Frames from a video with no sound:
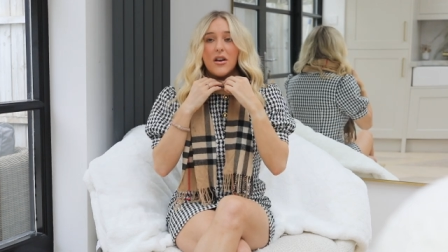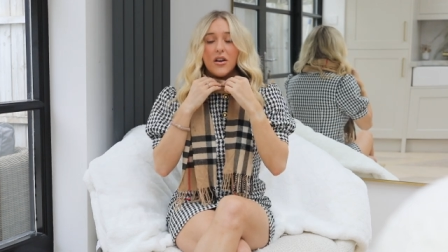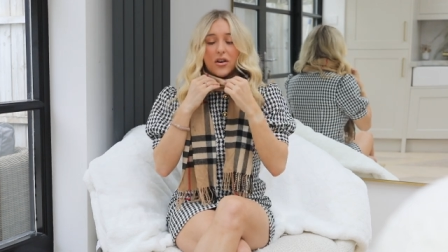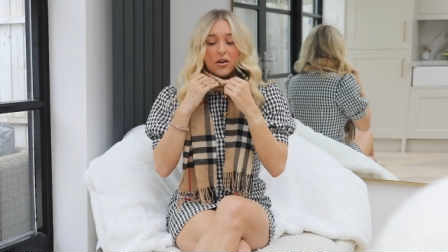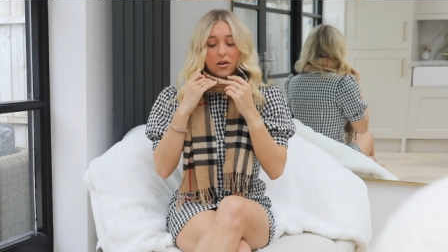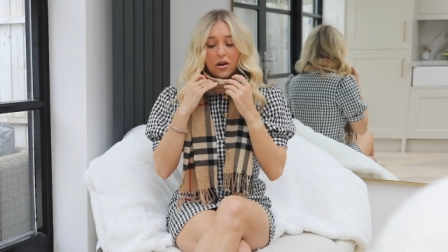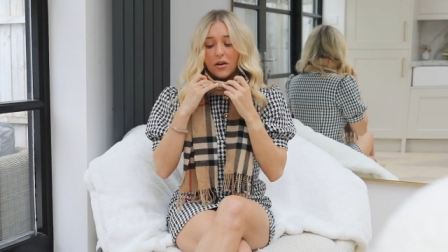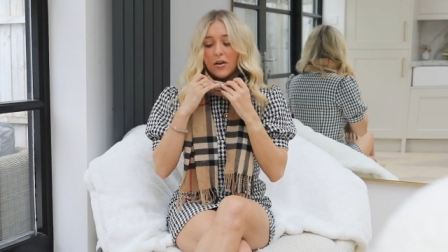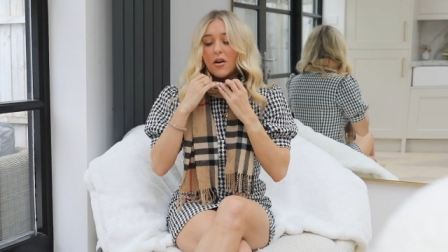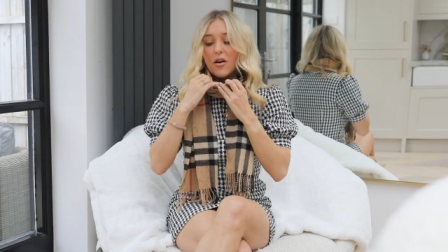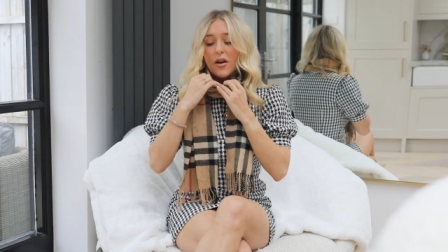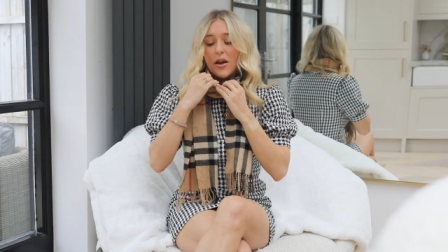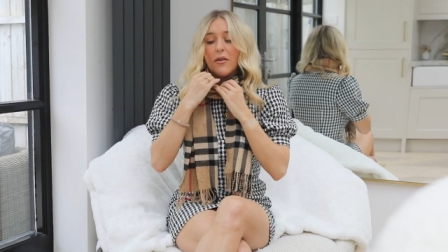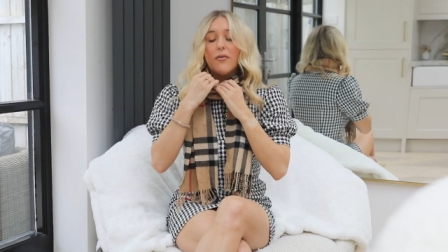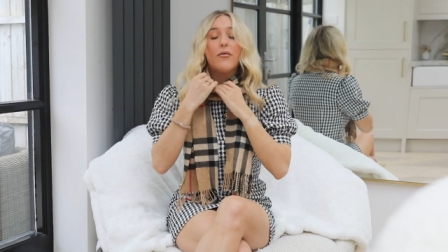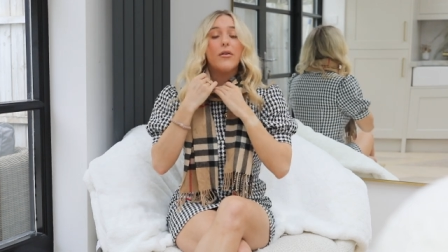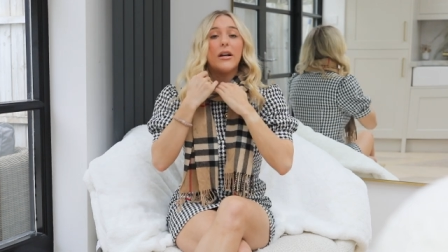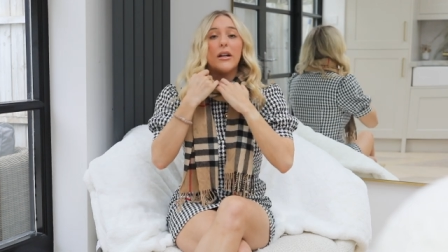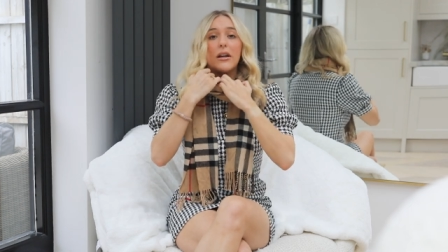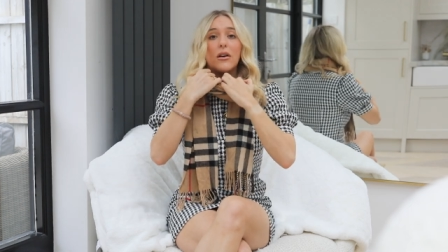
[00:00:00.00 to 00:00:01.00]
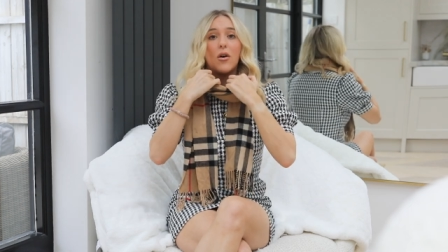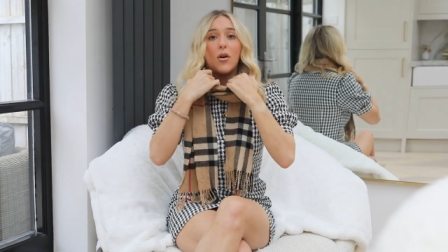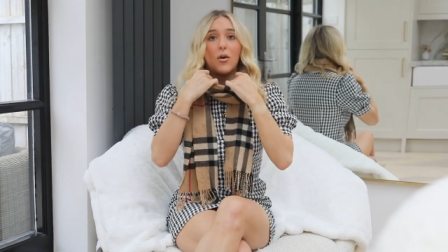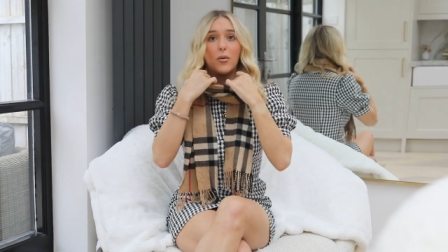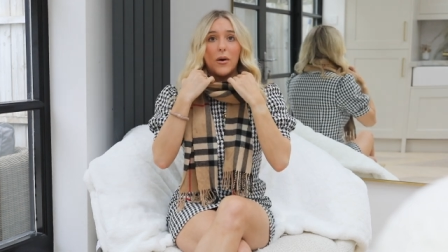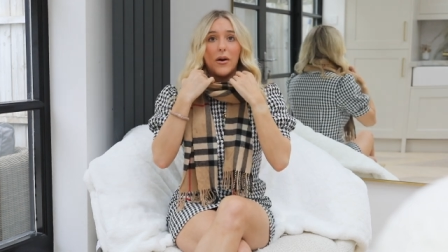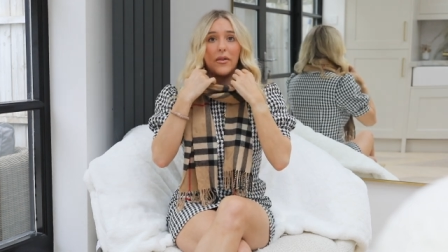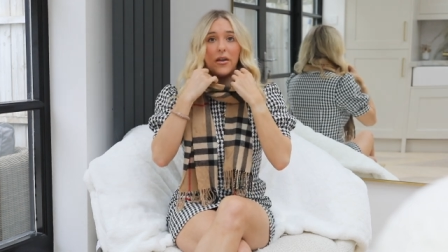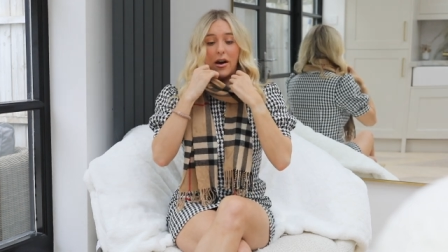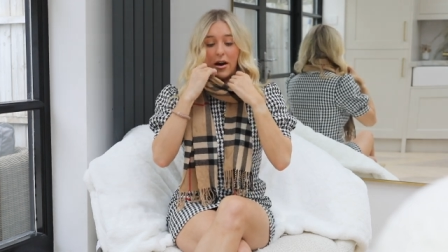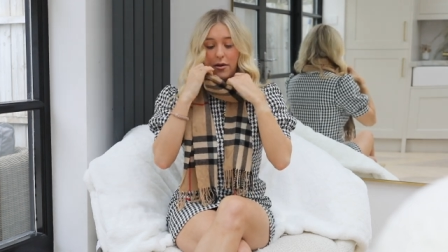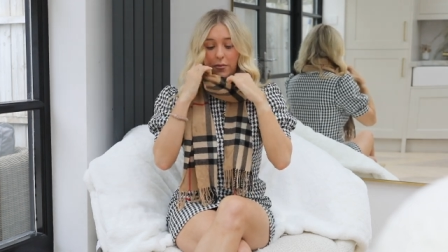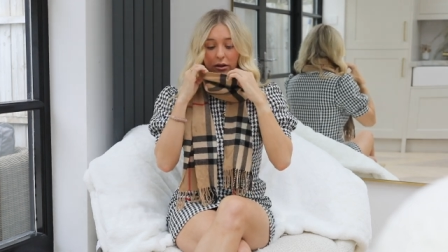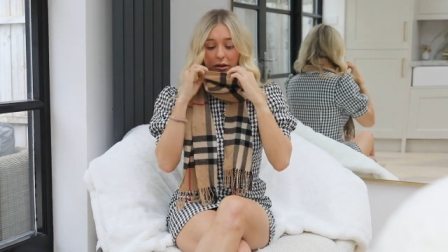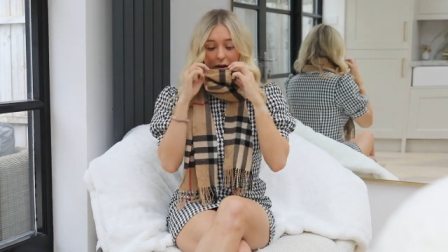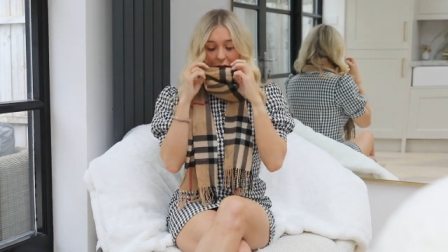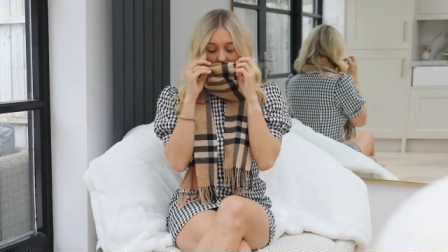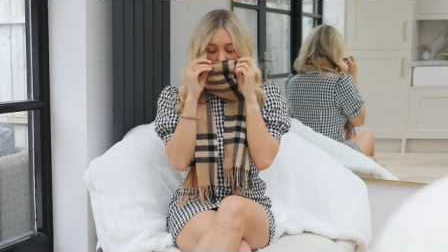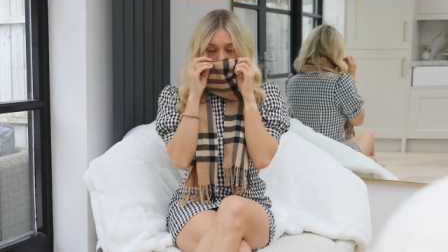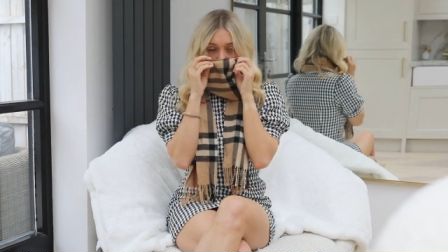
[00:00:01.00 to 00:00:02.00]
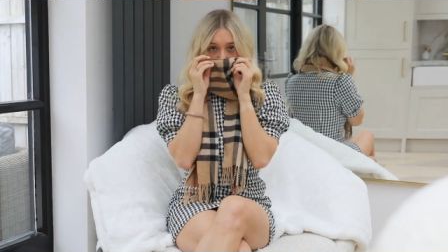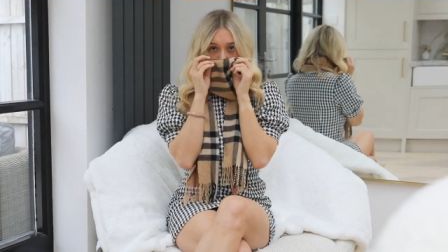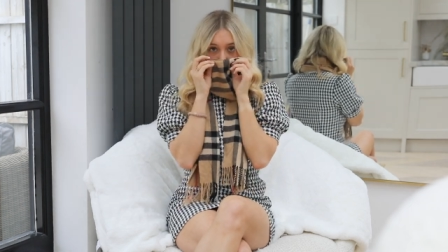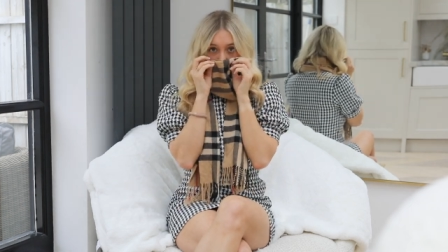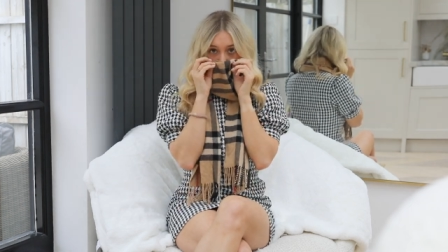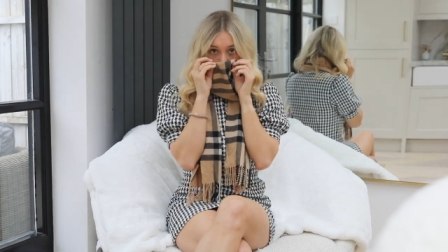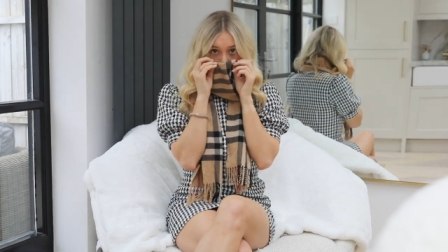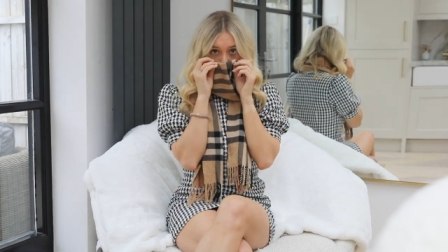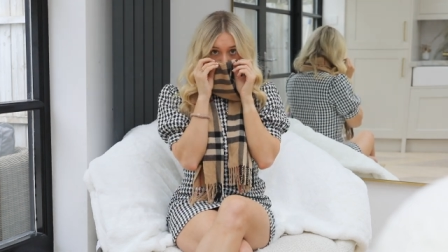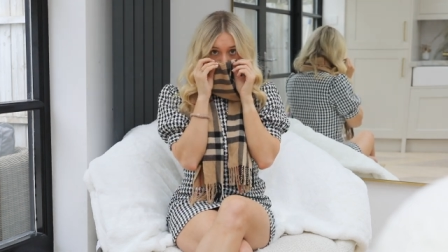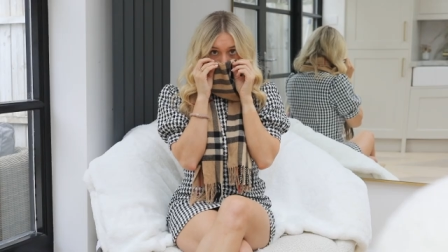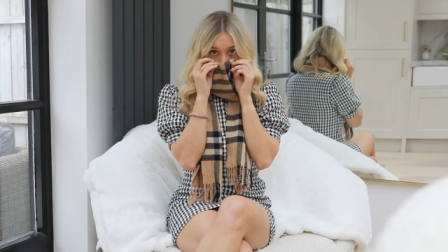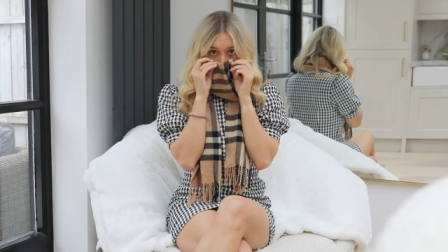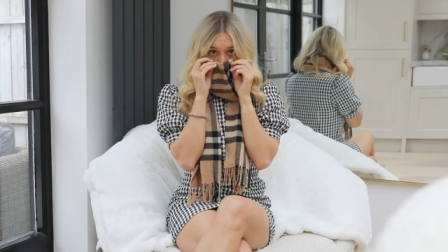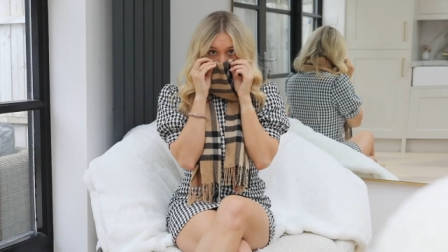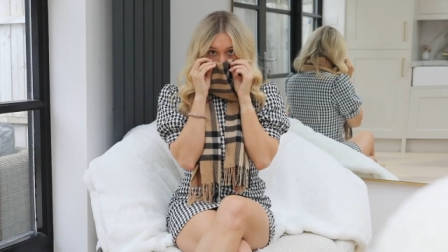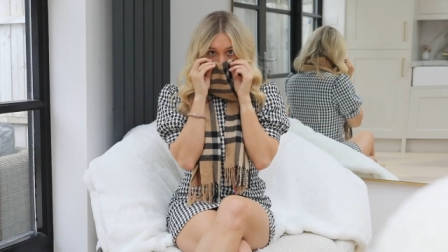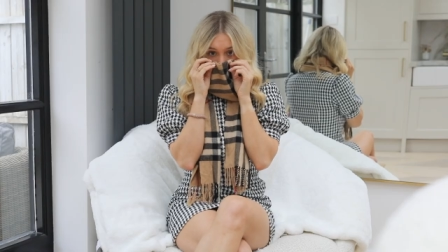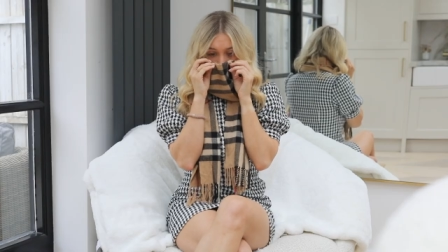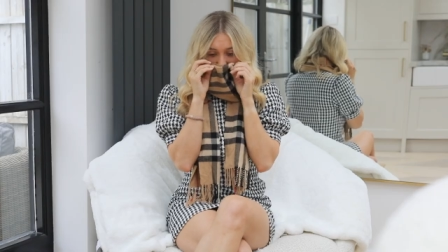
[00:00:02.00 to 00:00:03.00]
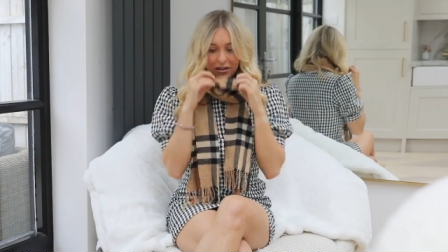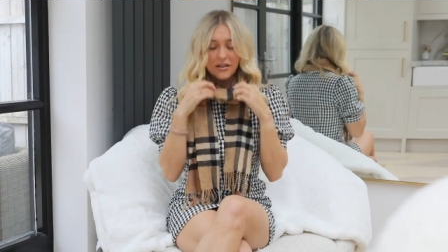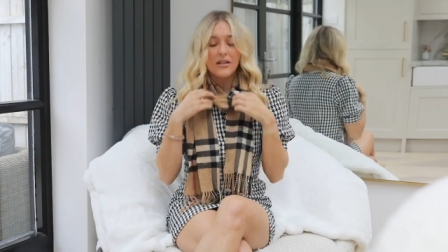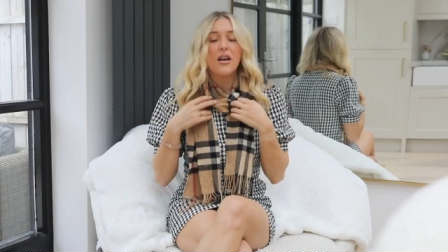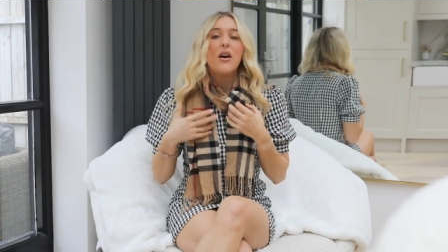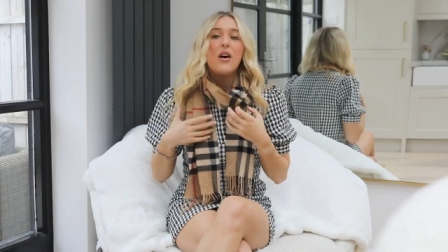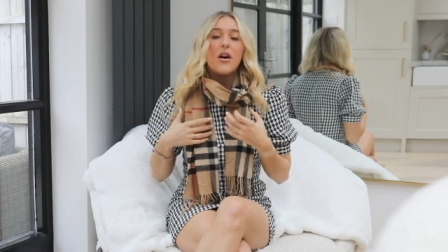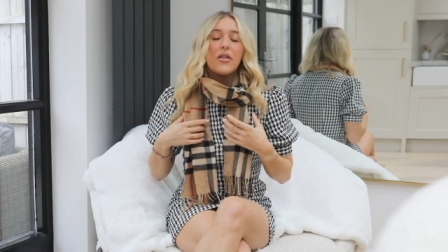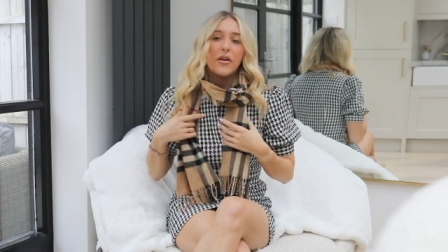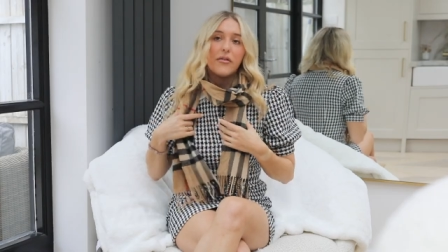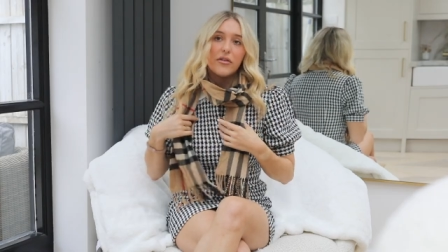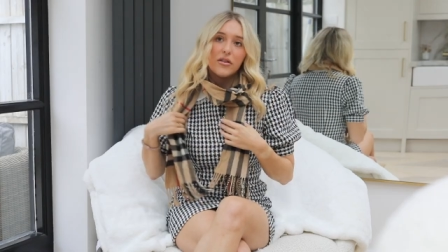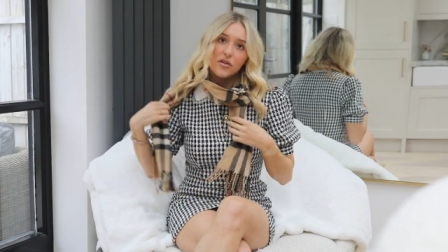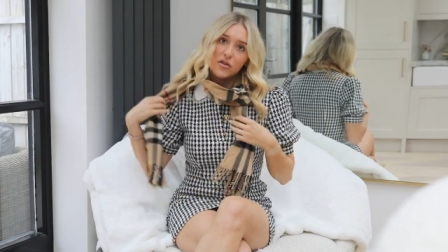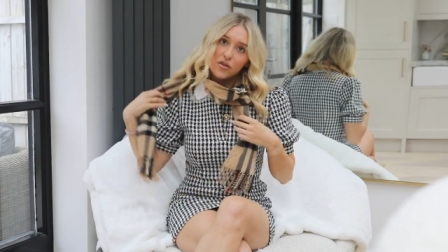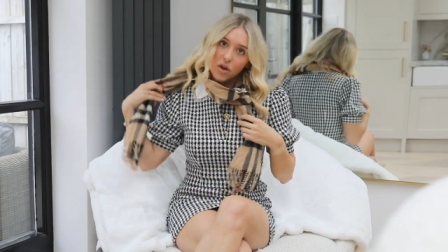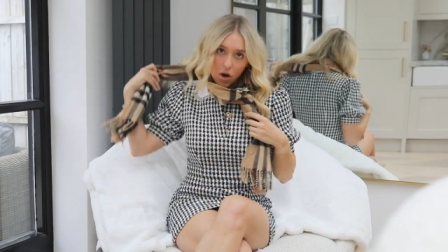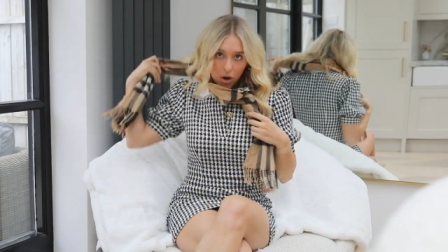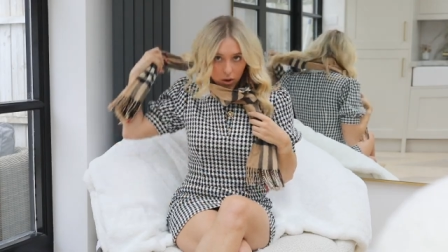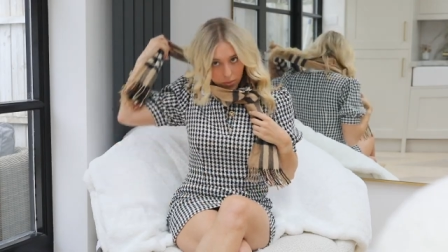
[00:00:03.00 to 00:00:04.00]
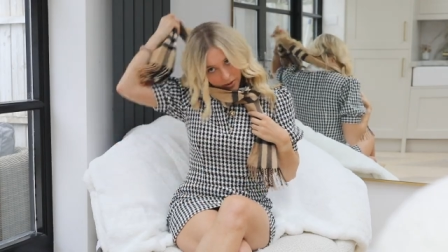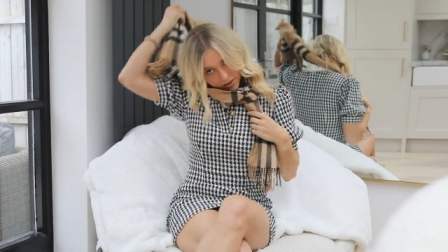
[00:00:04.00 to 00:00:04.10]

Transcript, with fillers: You know, in really cold weather, I will literally pull it up like this. There are so